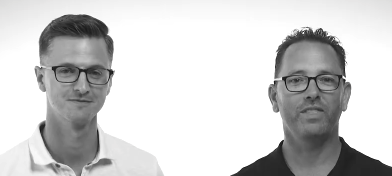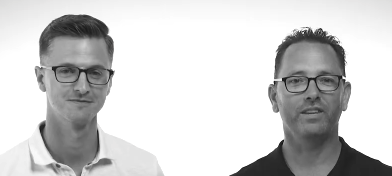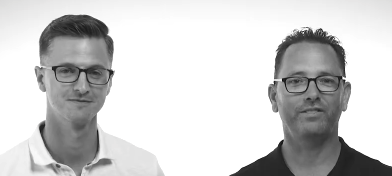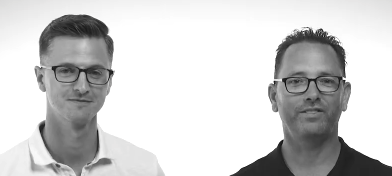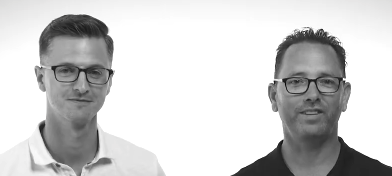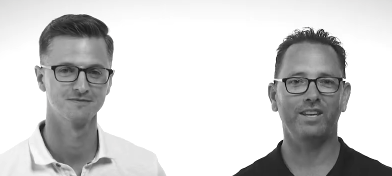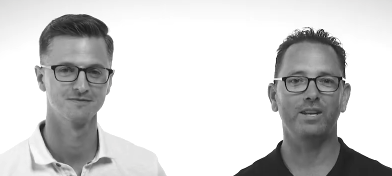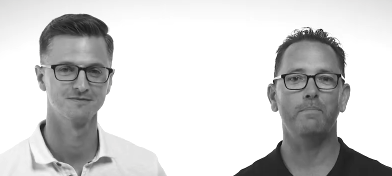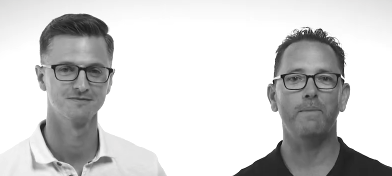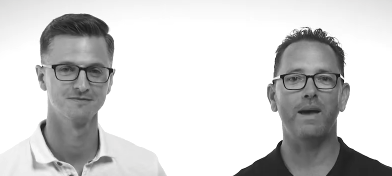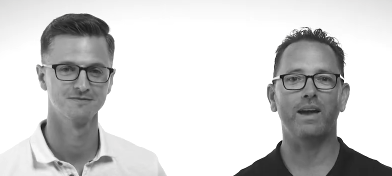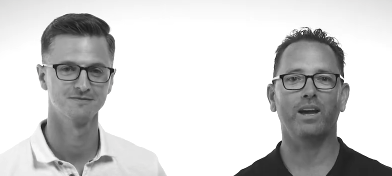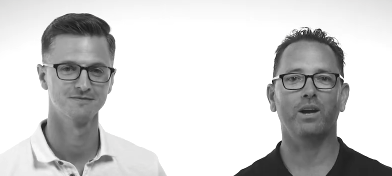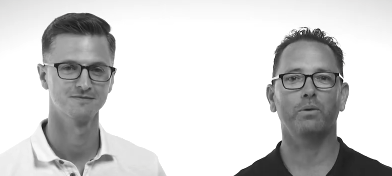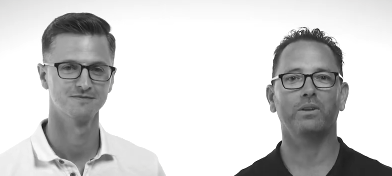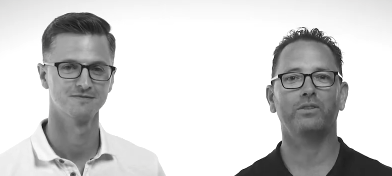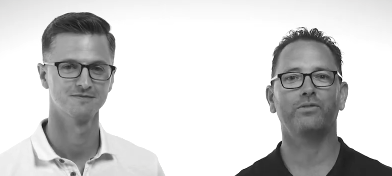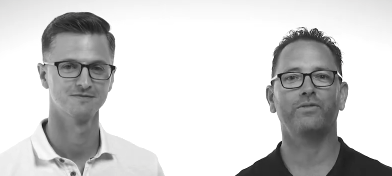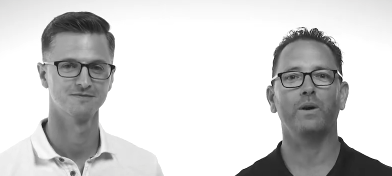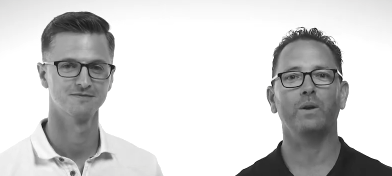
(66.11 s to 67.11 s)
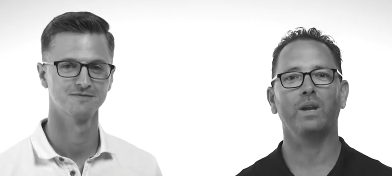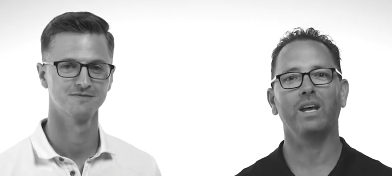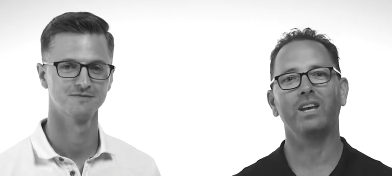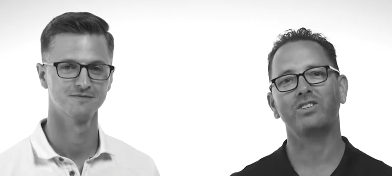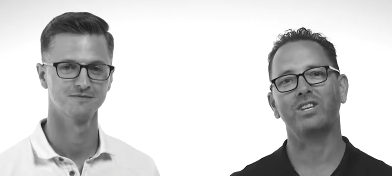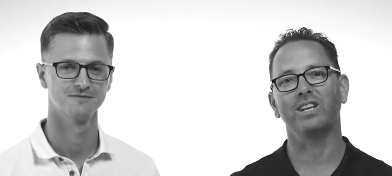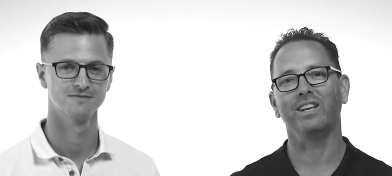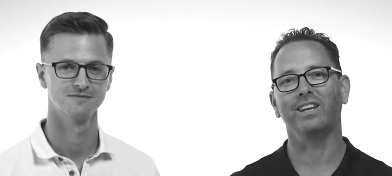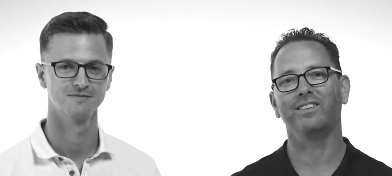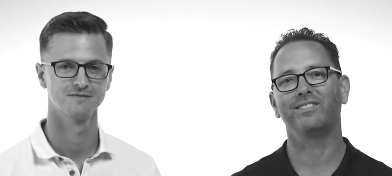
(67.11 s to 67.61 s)
Speaker 1: The Seena Magowitz
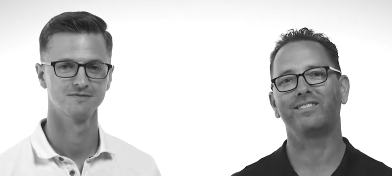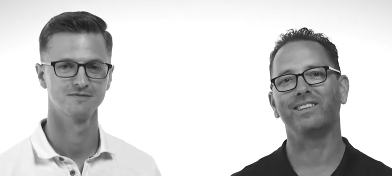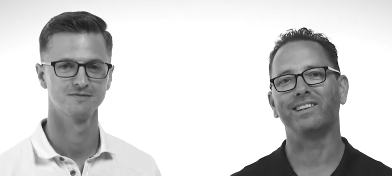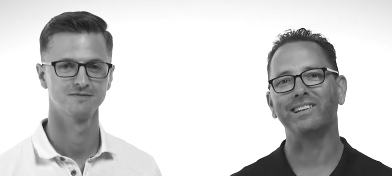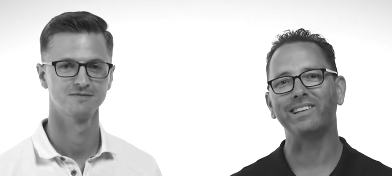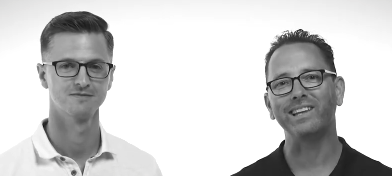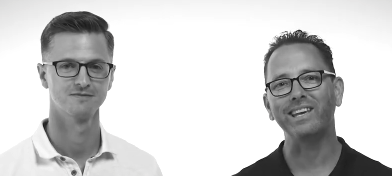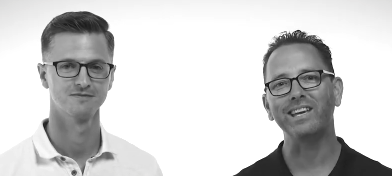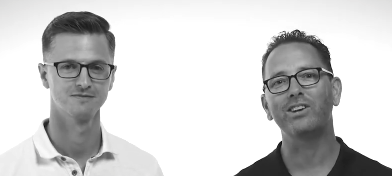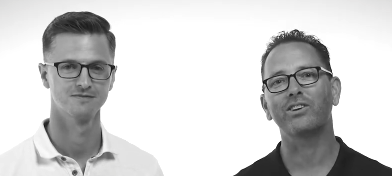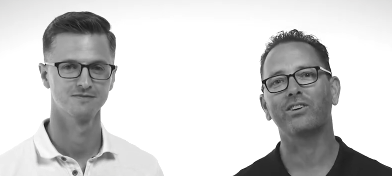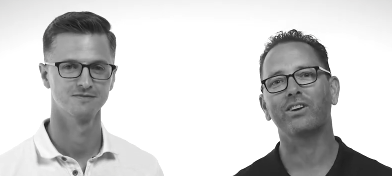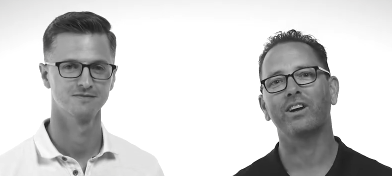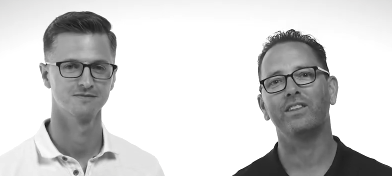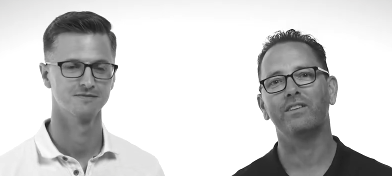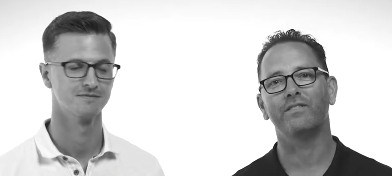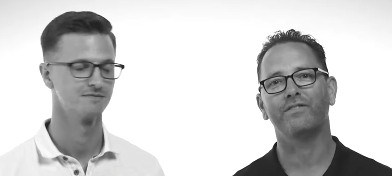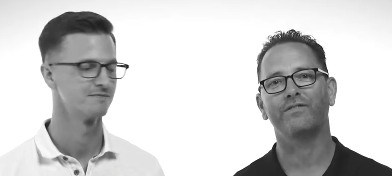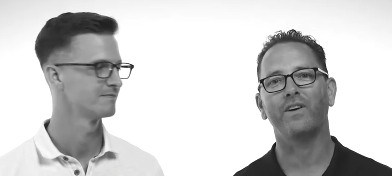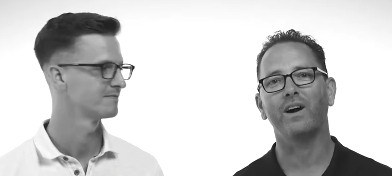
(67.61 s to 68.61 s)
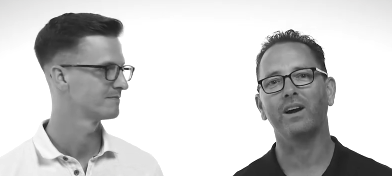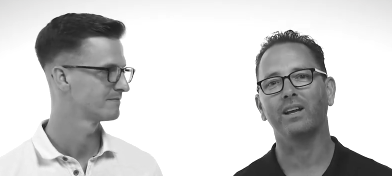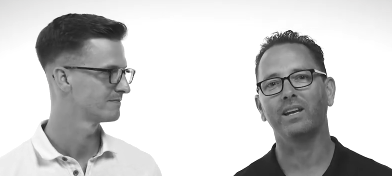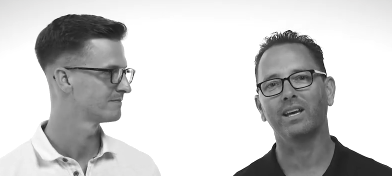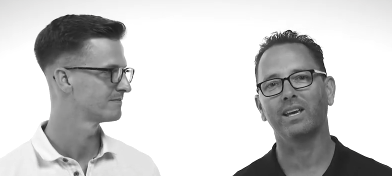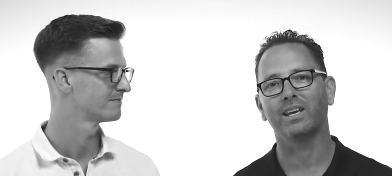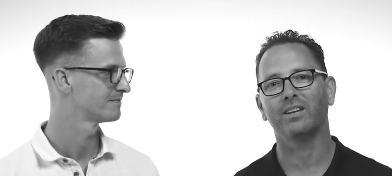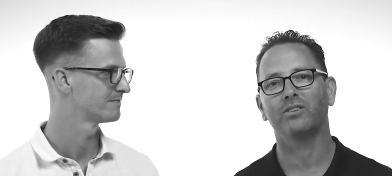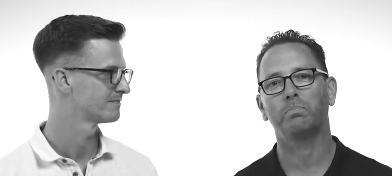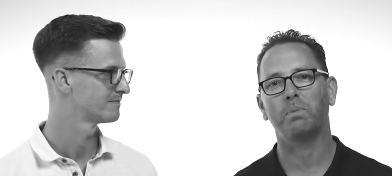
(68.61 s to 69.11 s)
Foundation is the leader in the
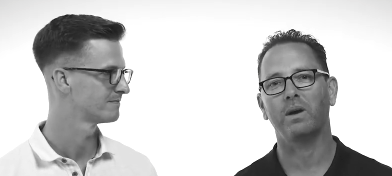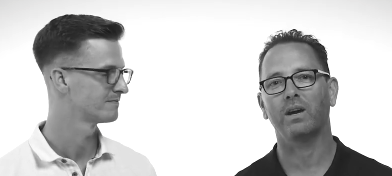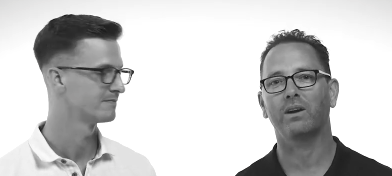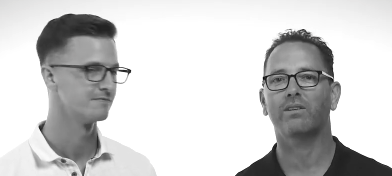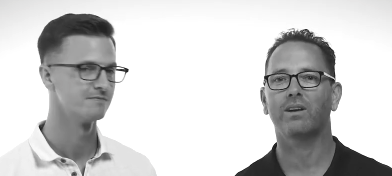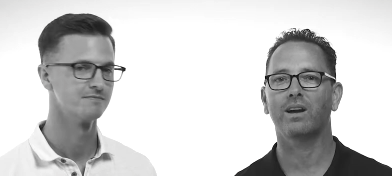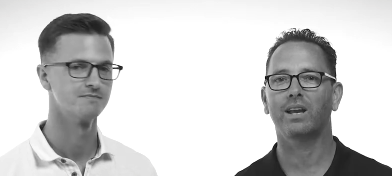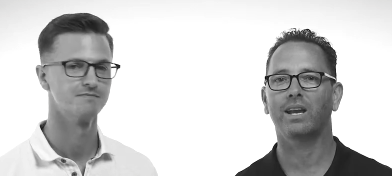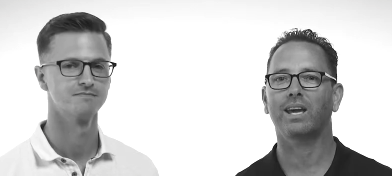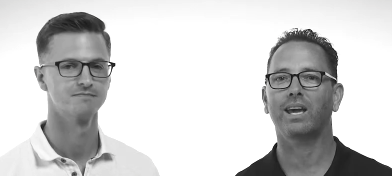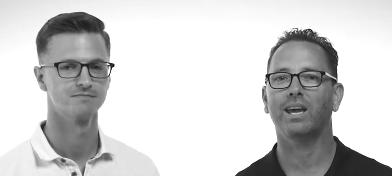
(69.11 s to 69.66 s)
fight against pancreatic